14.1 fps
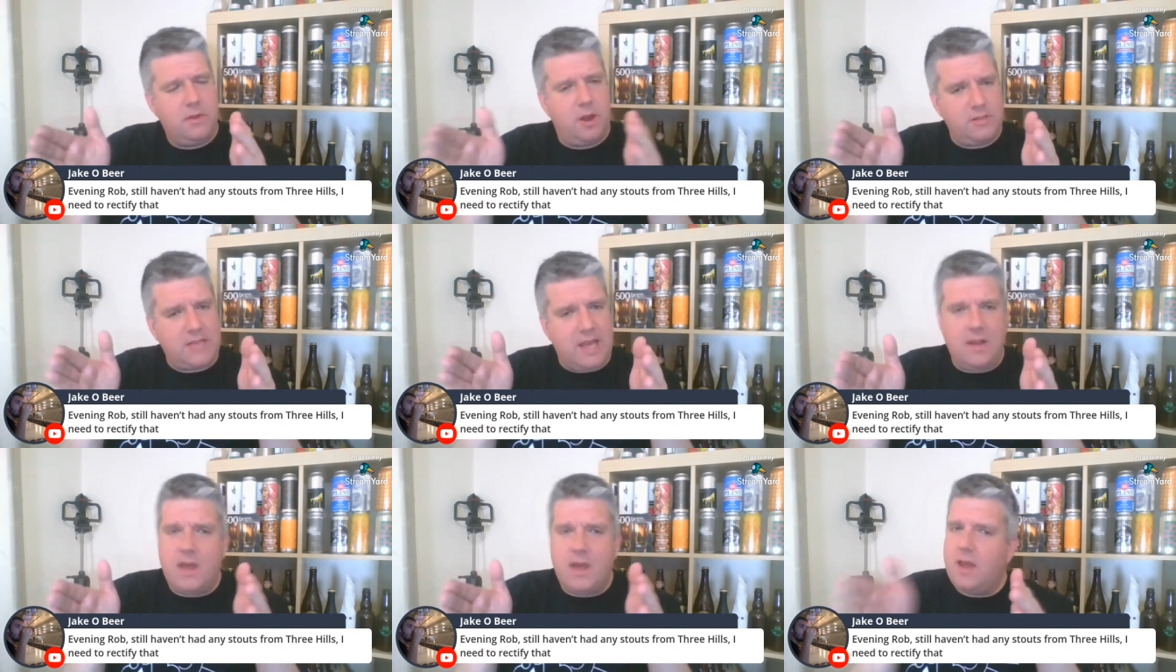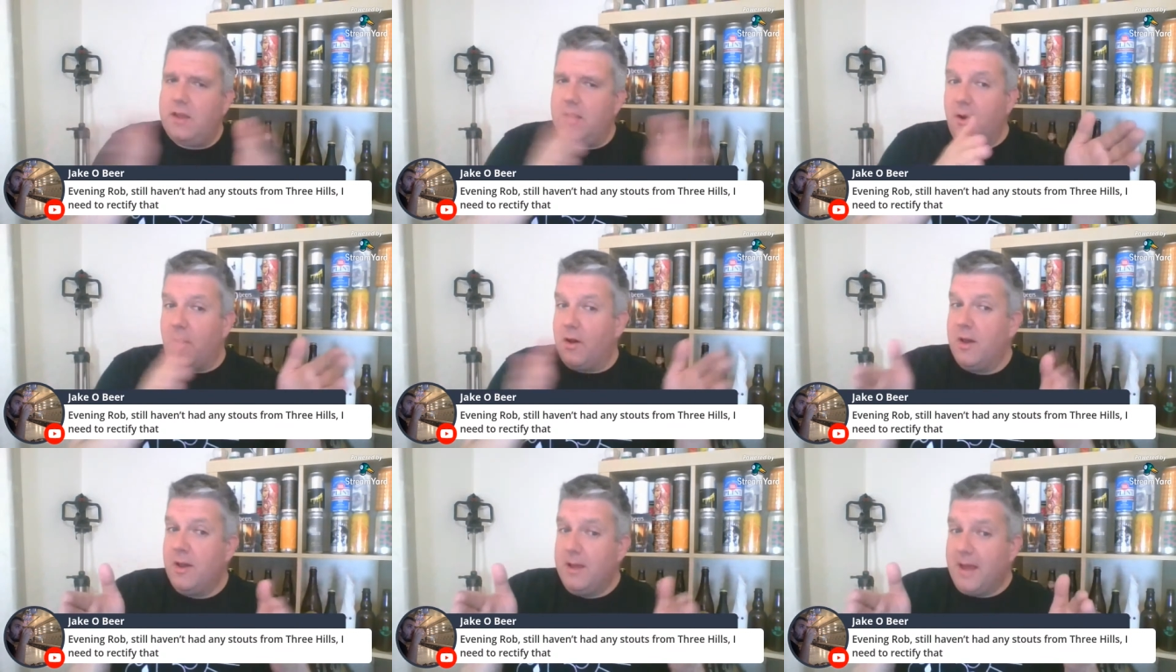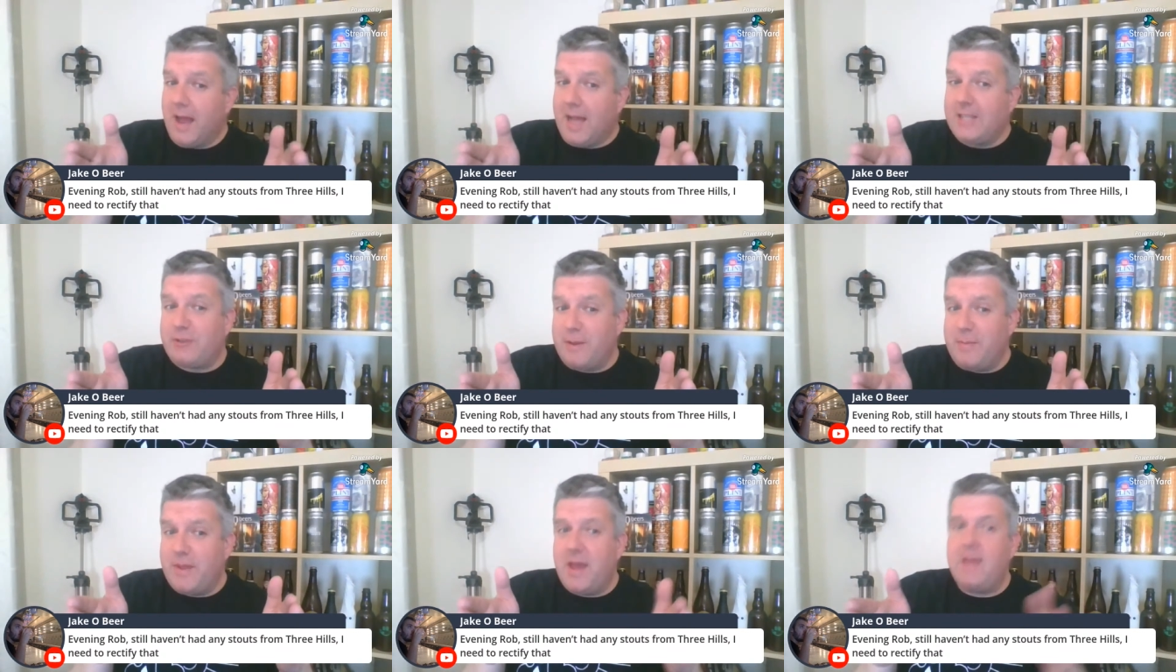cocktail night or ice
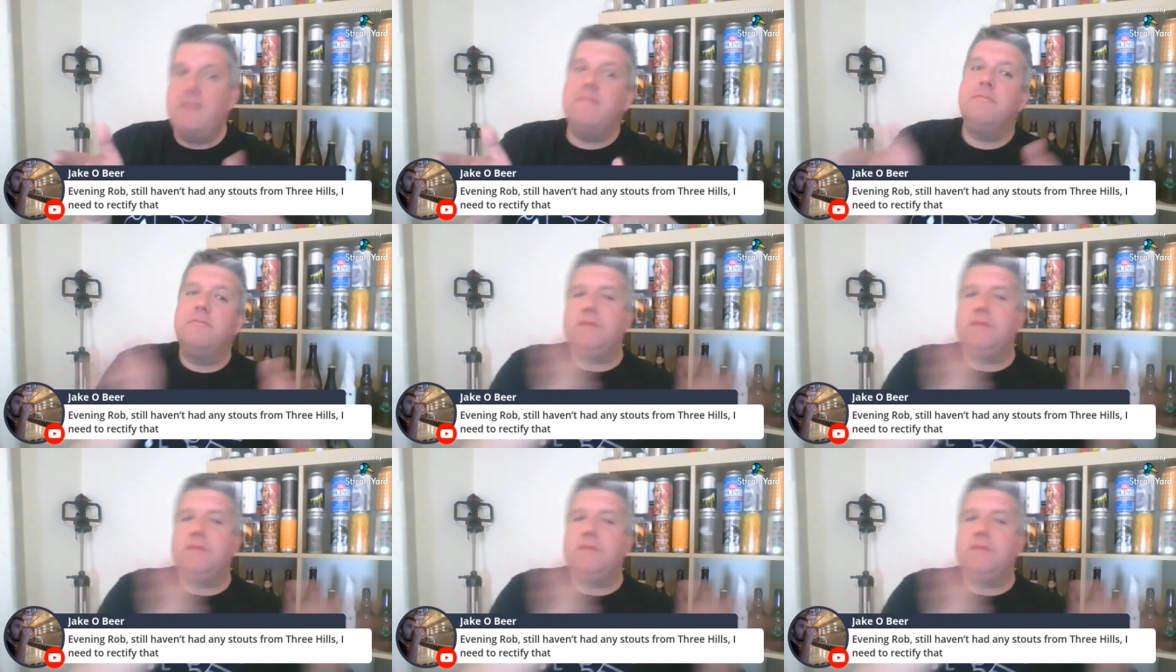cream day,